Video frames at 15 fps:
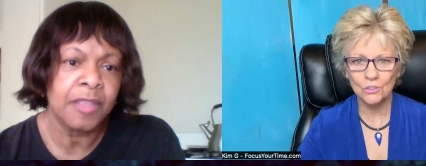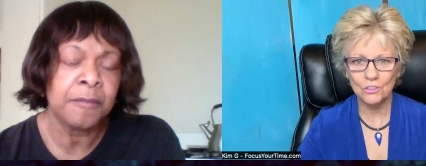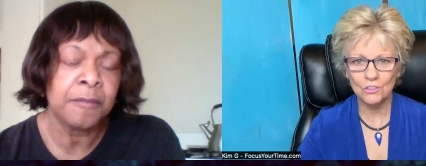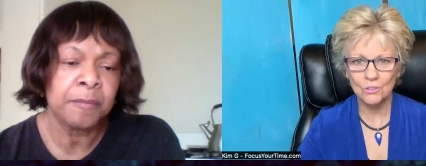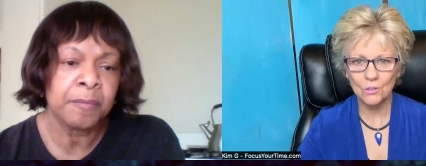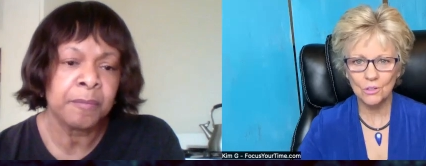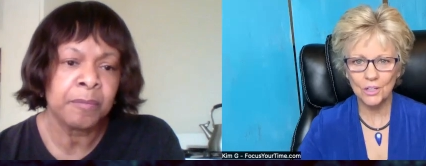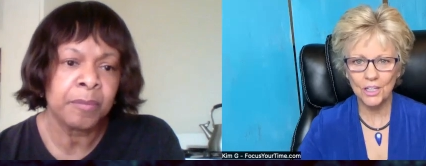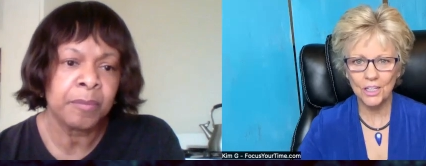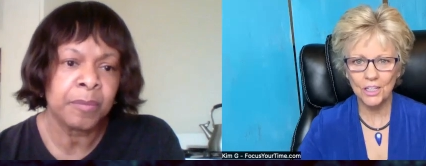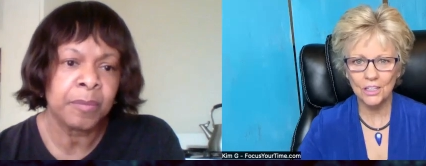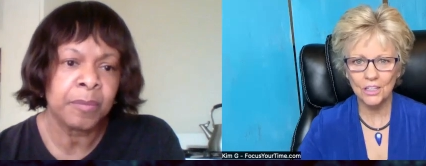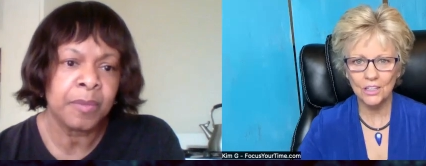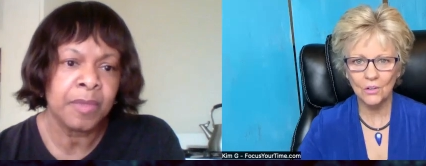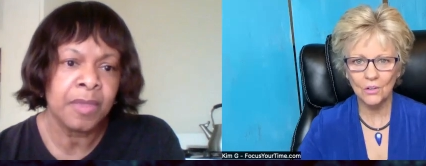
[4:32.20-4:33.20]
Speaker 1: story
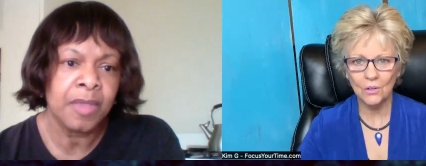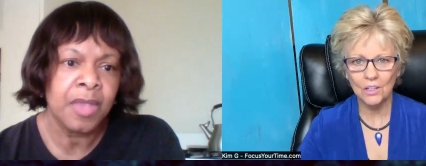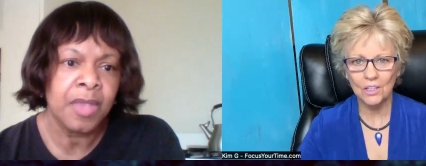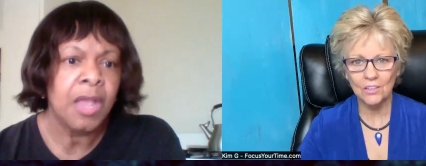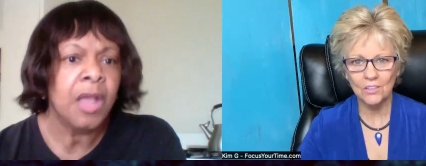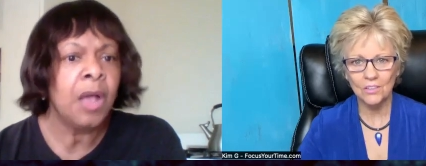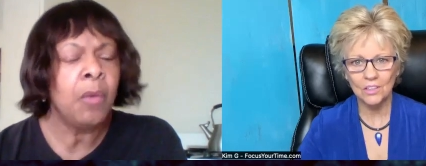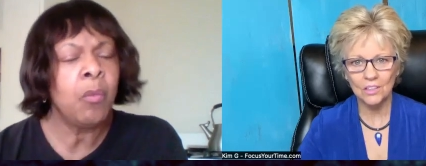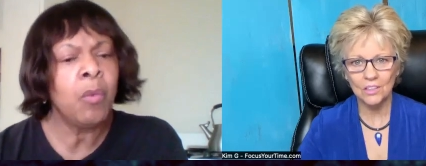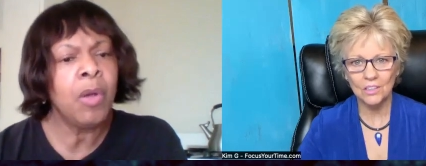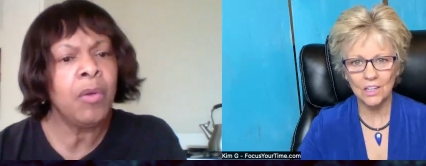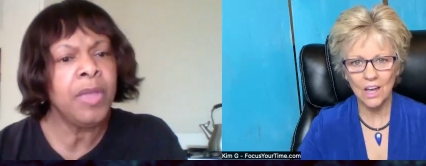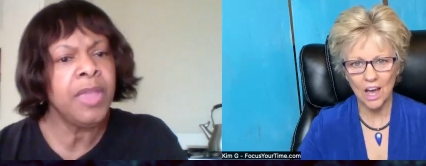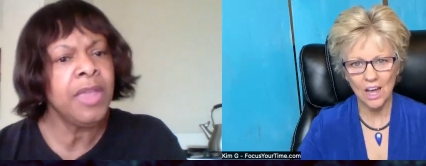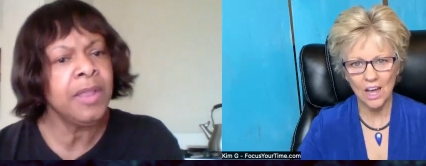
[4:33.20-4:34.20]
or is it?
Speaker 2: Well,
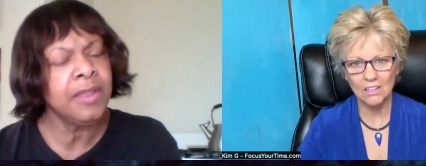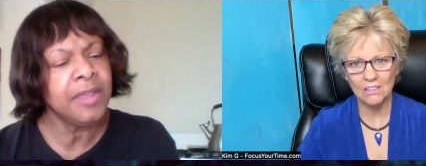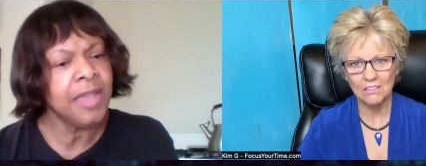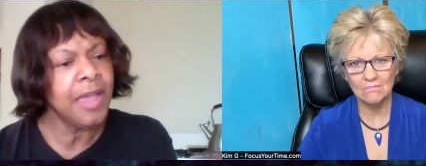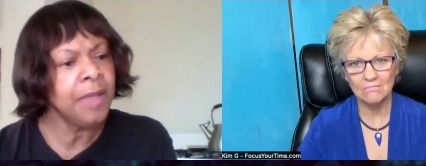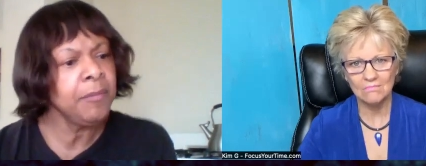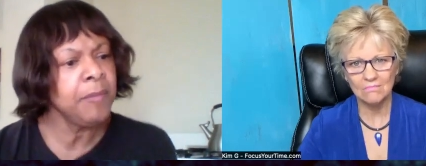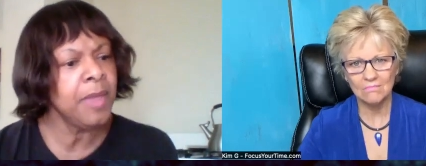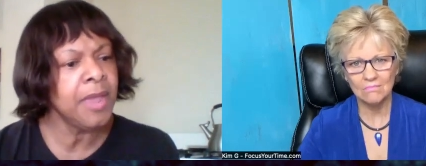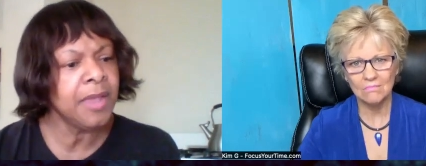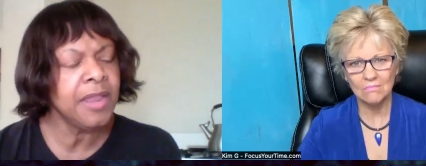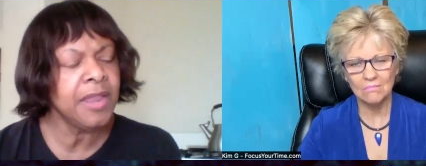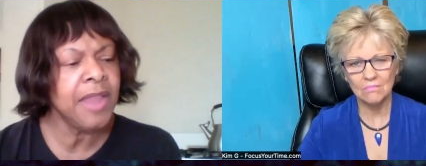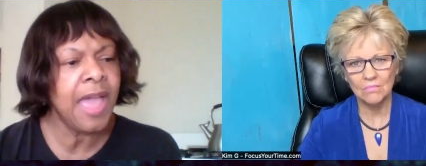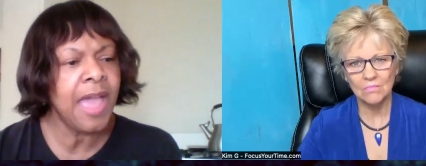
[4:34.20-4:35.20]
it can it can
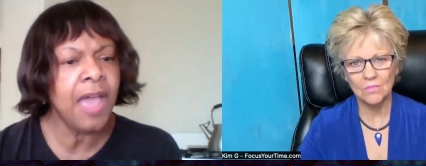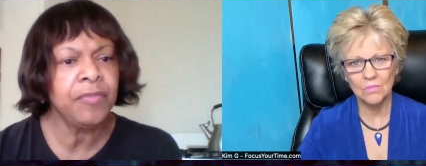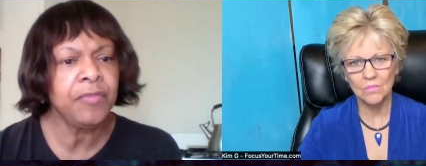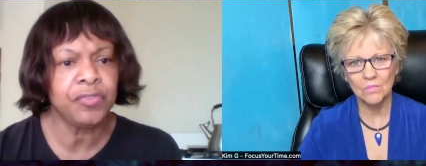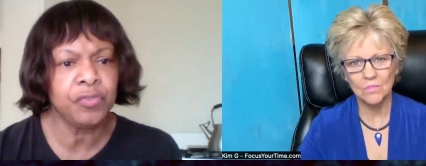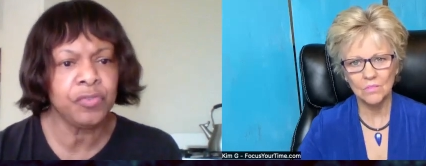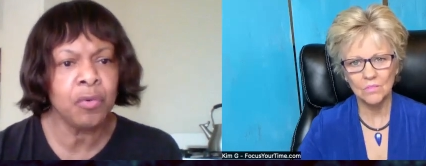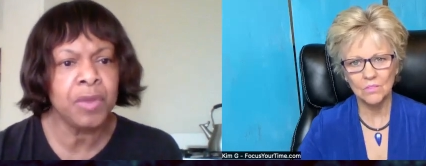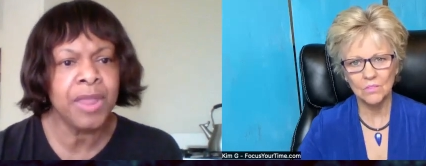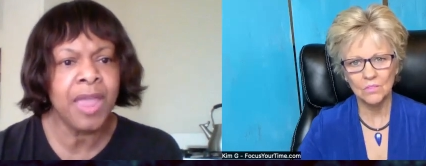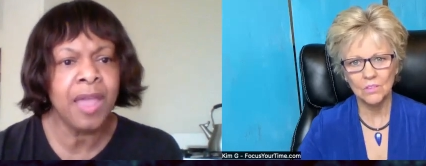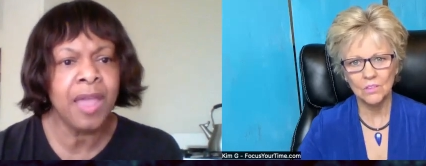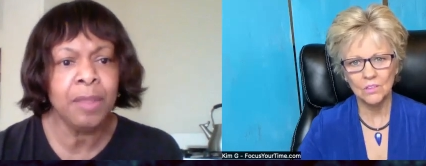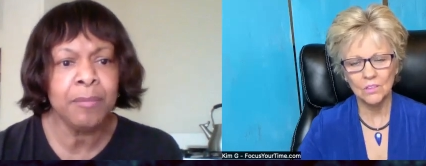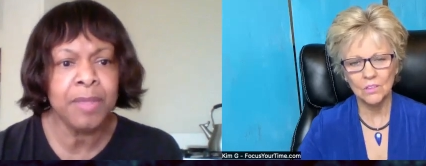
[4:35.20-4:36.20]
have story
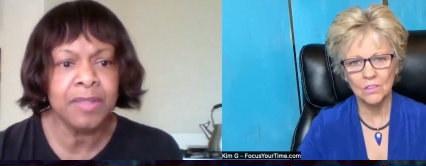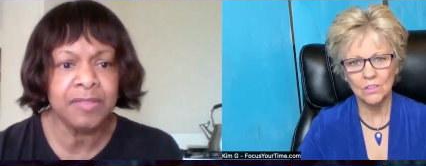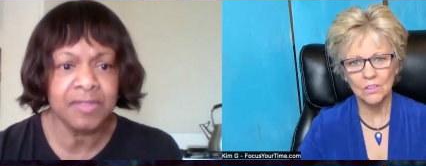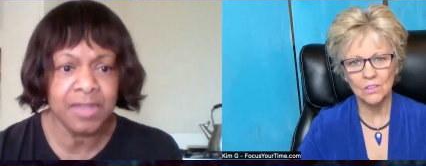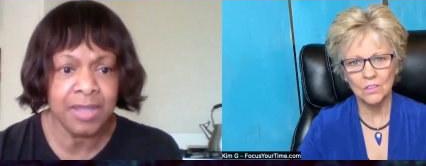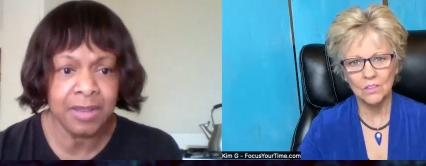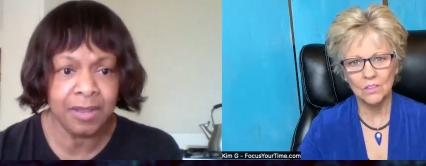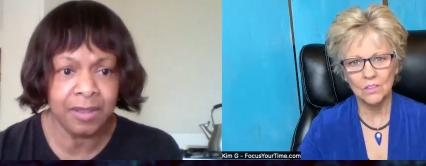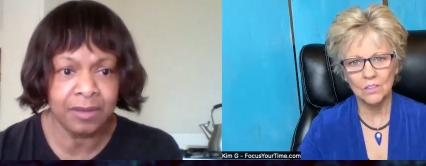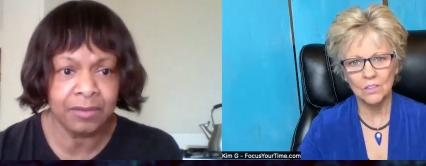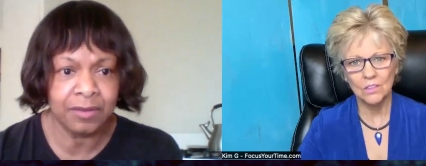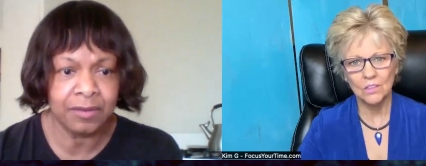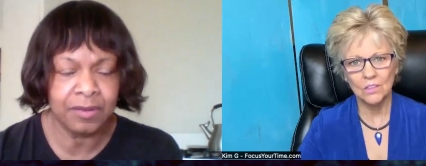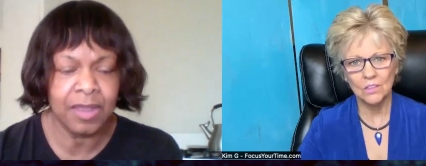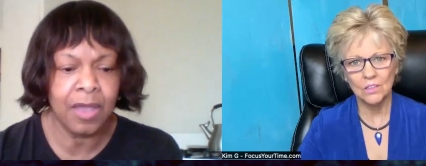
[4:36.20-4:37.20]
elements in it.
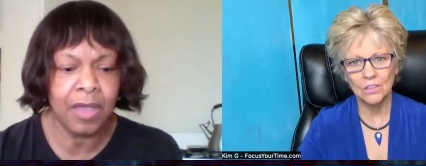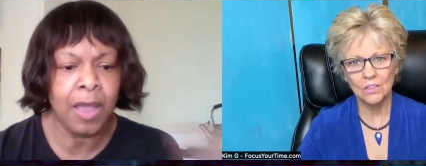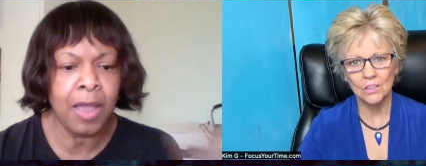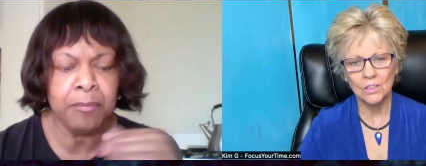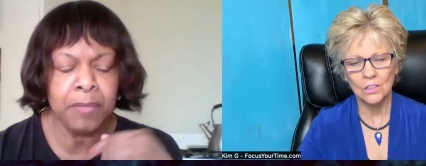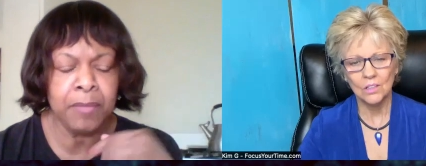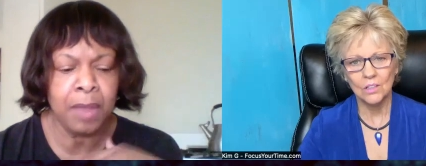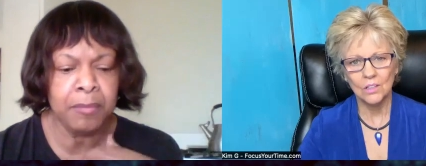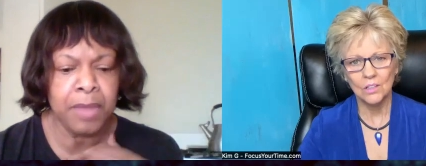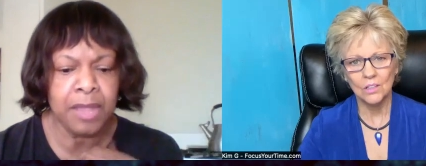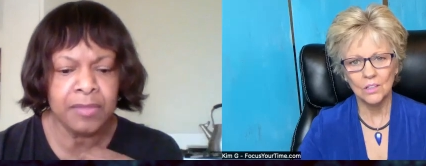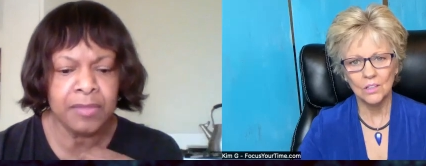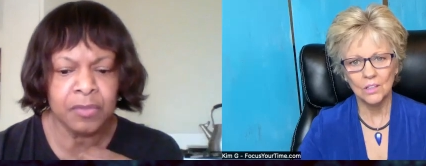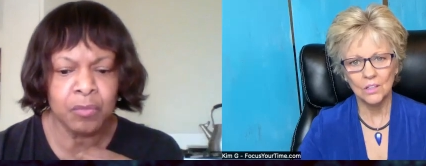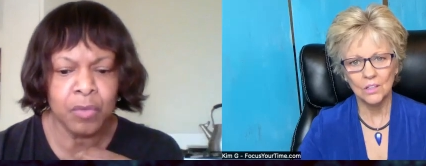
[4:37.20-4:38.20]
Now, I'm I'm not
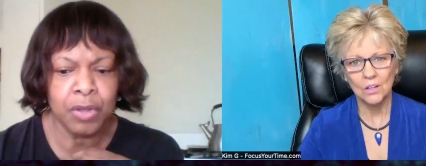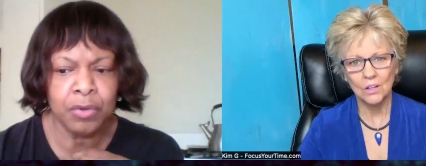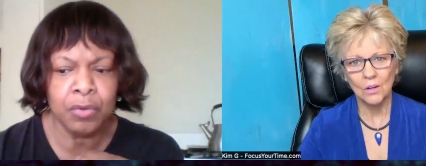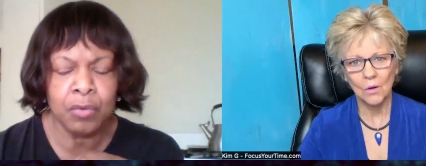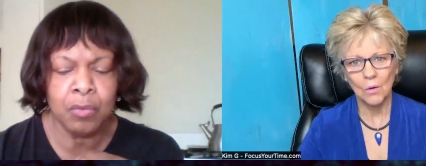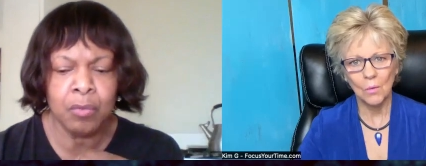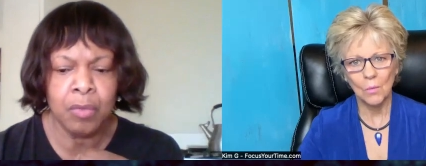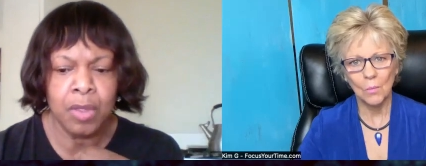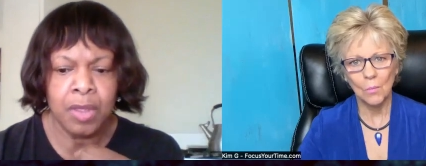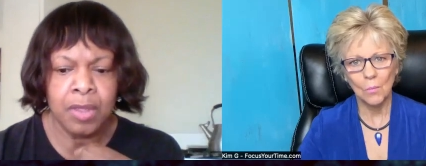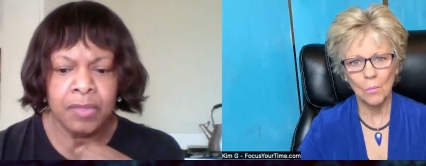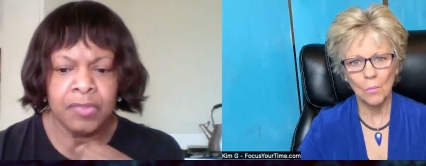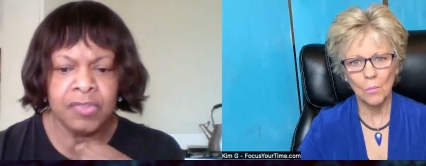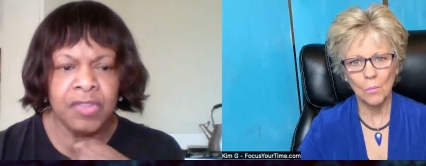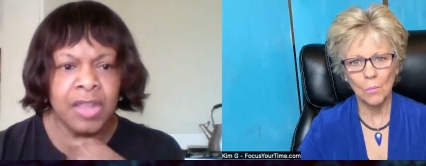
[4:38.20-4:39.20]
someone who
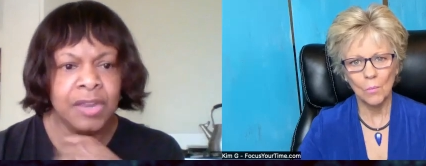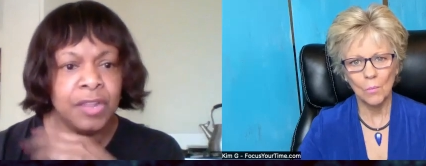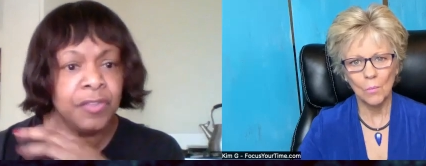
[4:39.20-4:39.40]
studies